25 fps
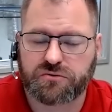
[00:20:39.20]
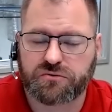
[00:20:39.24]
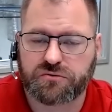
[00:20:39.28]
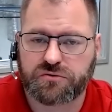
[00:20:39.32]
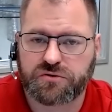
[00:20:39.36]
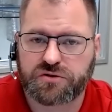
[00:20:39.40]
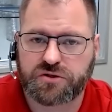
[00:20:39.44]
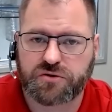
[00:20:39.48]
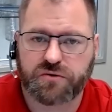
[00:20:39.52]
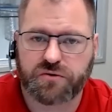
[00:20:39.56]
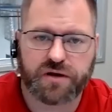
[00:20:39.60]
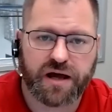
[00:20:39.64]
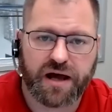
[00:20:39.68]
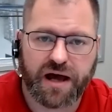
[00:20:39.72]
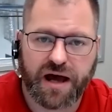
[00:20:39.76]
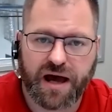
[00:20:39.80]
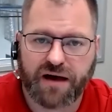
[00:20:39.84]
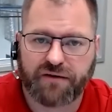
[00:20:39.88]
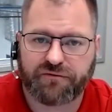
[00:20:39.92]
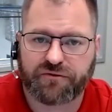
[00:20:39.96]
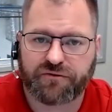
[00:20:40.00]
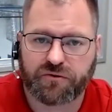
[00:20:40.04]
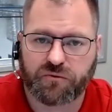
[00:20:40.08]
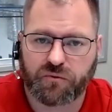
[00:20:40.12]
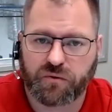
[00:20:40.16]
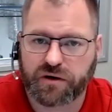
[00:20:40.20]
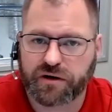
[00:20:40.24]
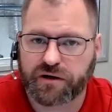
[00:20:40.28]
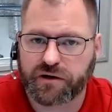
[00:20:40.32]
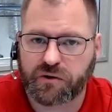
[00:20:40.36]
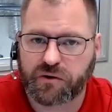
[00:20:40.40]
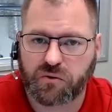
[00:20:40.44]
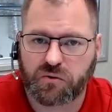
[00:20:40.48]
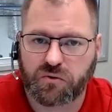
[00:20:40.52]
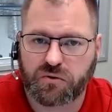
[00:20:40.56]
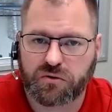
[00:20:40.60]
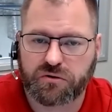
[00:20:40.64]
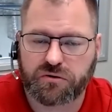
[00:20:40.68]
2.5 and
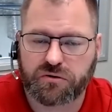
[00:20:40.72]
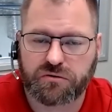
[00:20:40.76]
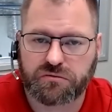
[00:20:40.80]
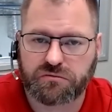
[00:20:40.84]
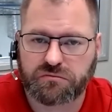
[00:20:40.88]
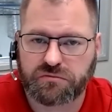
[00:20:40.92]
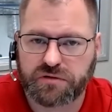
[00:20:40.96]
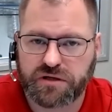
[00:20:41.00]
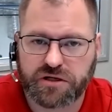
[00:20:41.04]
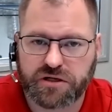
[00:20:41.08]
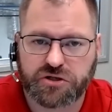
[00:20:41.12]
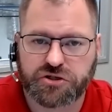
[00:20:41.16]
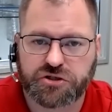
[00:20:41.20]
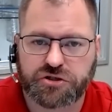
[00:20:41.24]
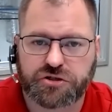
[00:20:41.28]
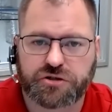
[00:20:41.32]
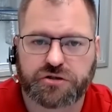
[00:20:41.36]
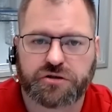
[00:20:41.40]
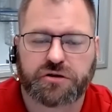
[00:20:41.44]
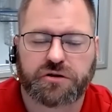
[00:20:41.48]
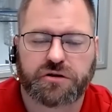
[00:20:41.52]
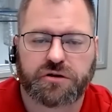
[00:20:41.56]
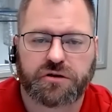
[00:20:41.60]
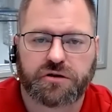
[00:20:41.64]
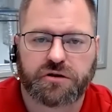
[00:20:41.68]
1.25 ish,